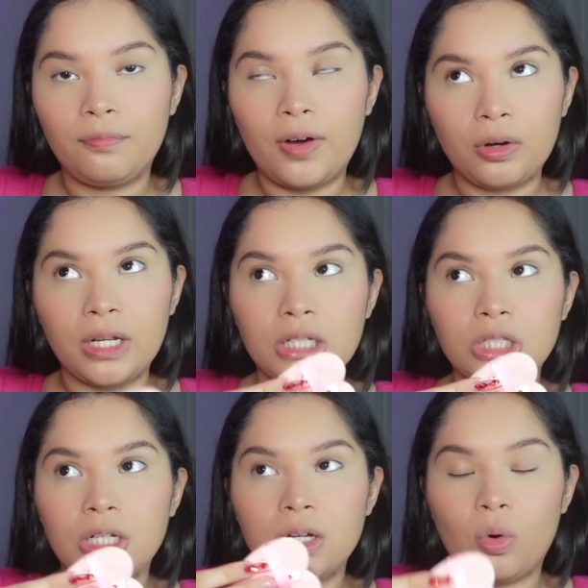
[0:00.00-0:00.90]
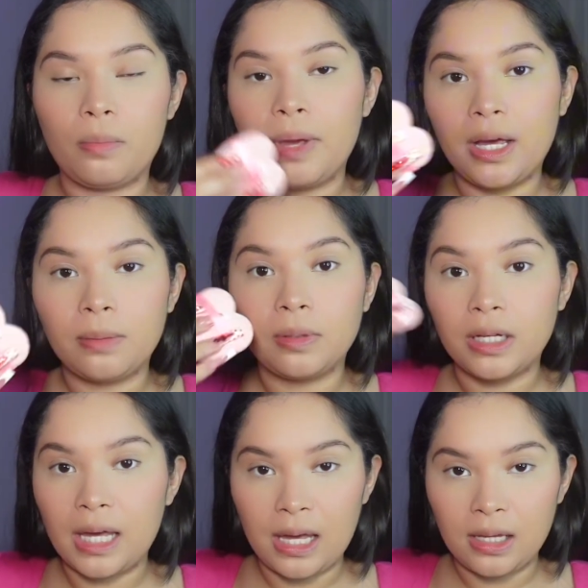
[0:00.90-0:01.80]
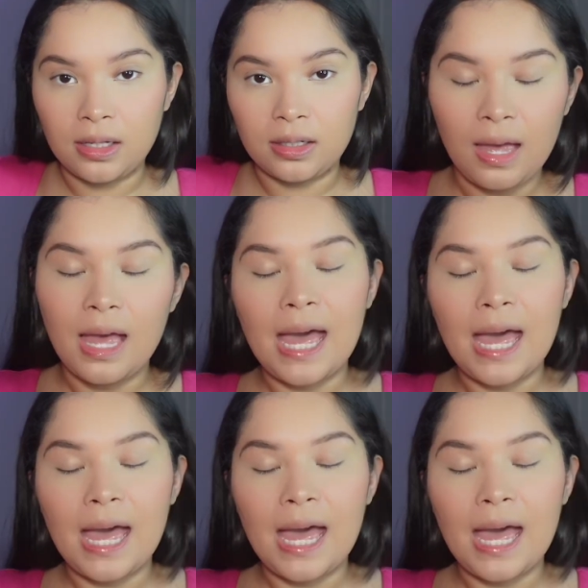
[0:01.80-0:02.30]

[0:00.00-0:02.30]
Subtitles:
foundation or makeup look cakey.